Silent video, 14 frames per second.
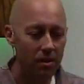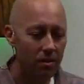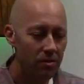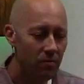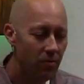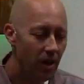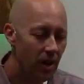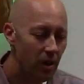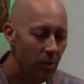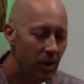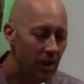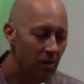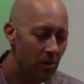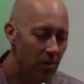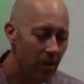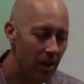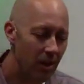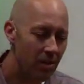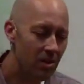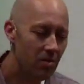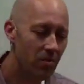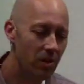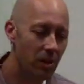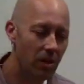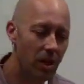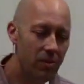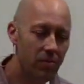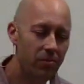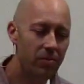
Father, we give you thanks for the life and